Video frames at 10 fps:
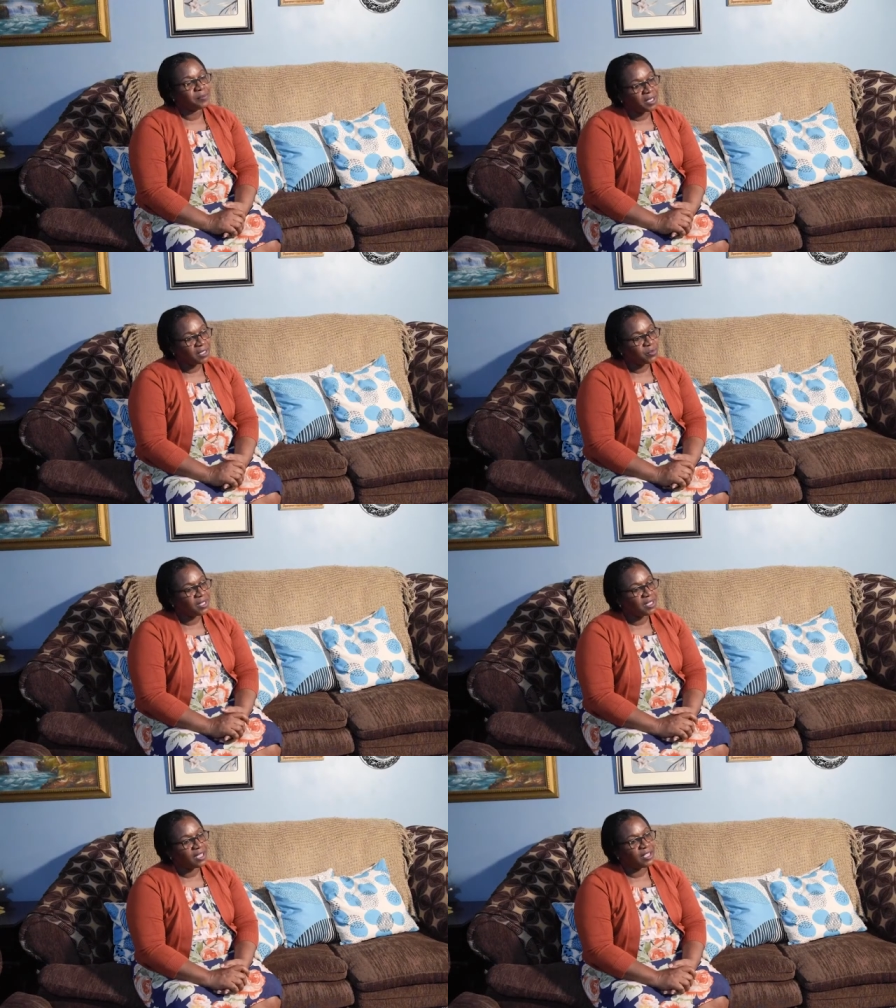In
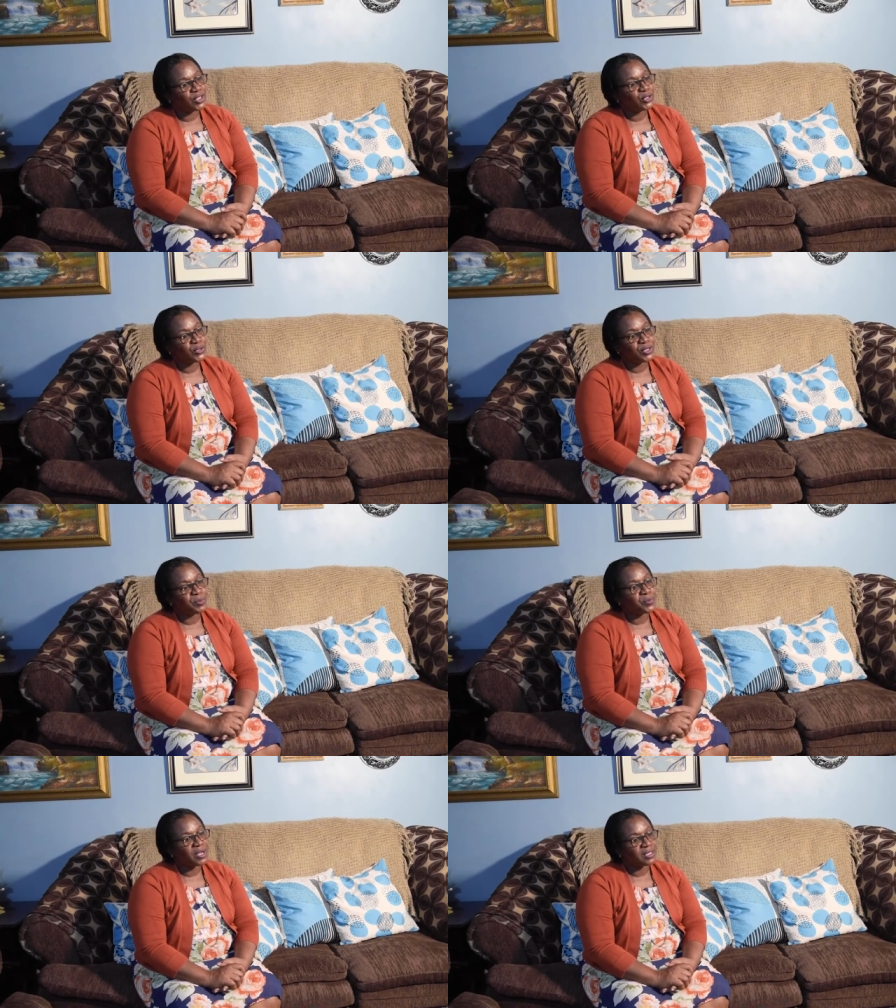Pathway, I
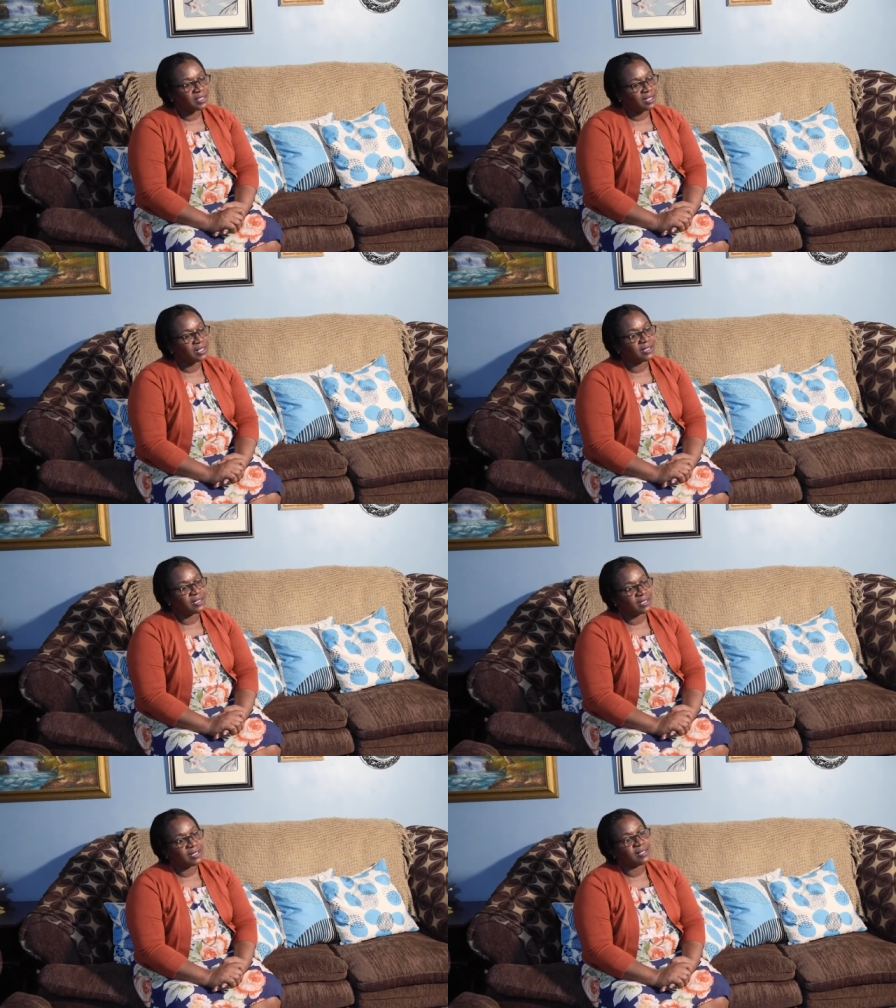learned practical
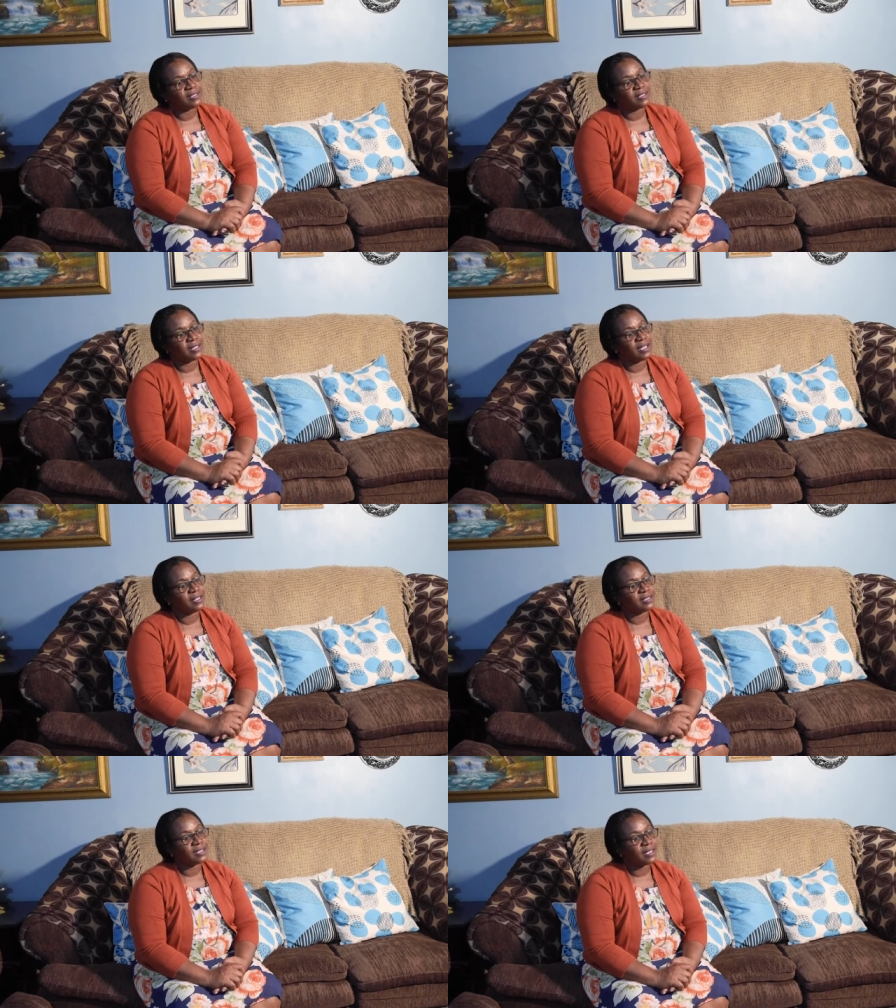skills
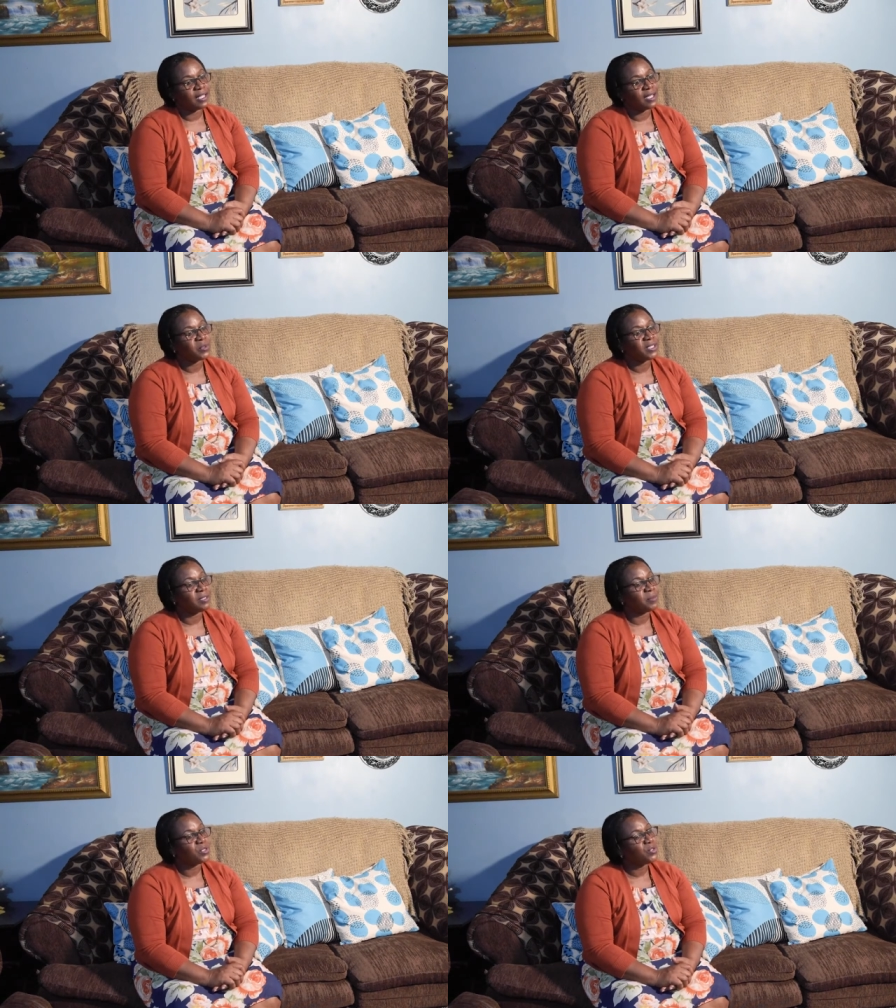that I was
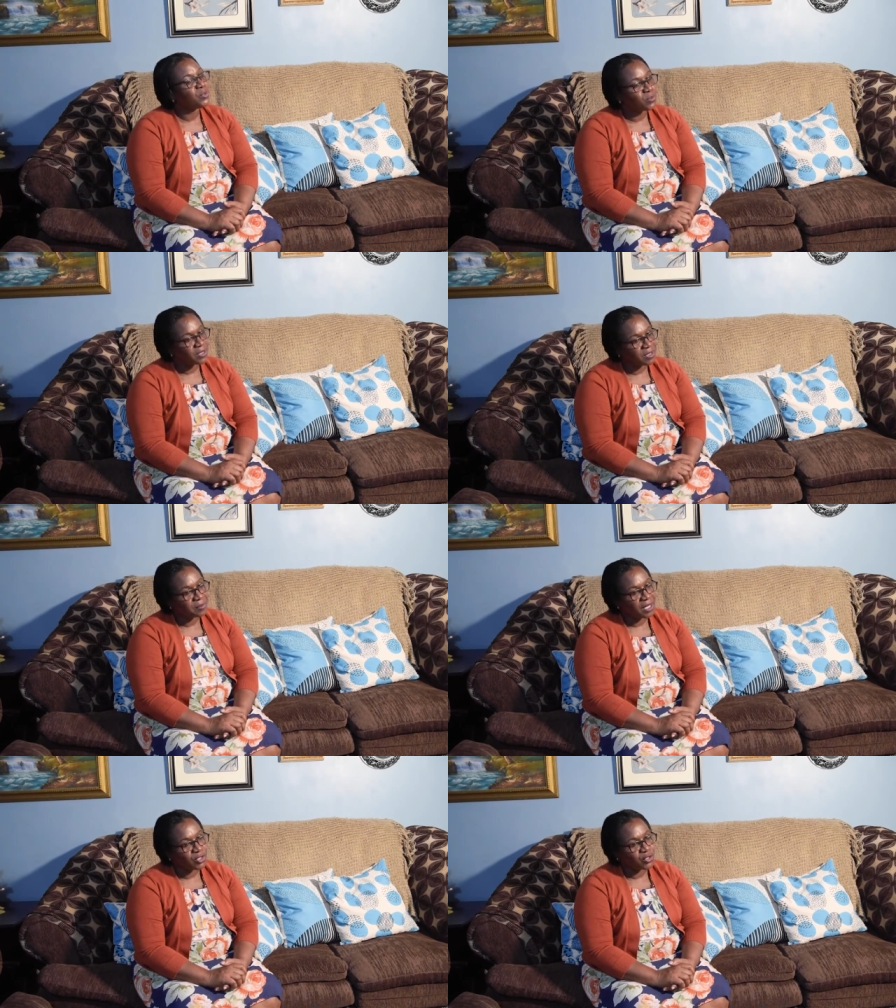able to use
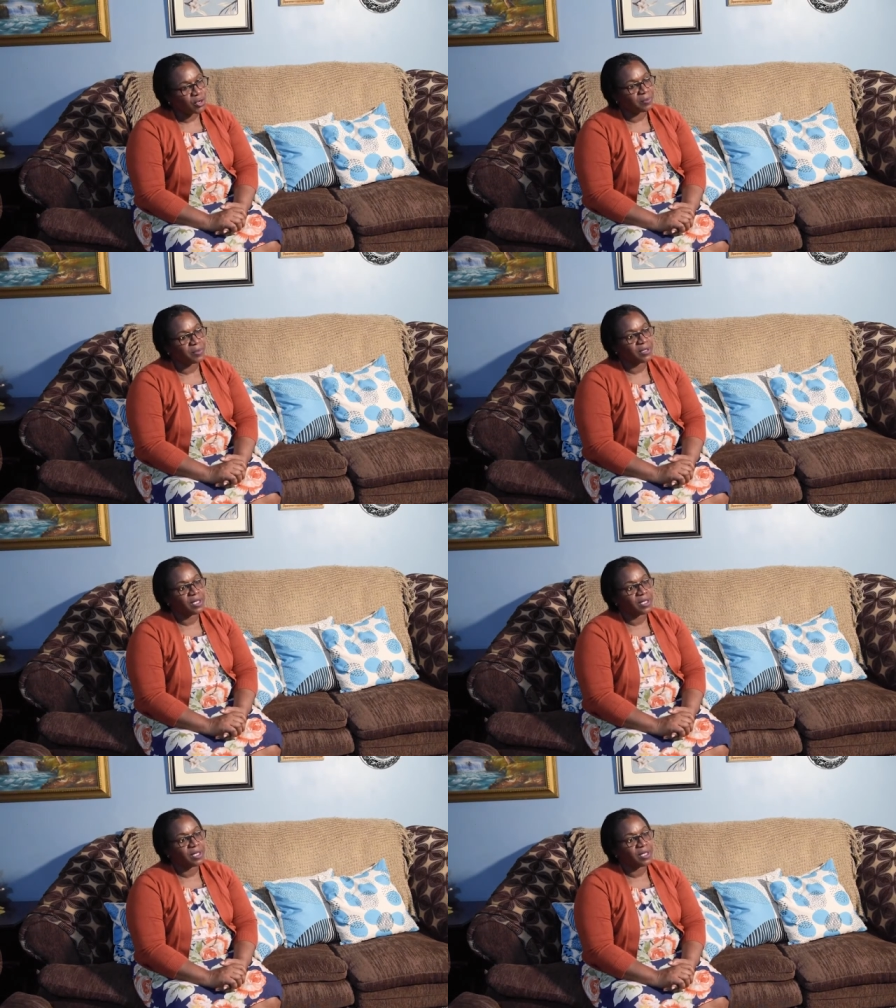in my job.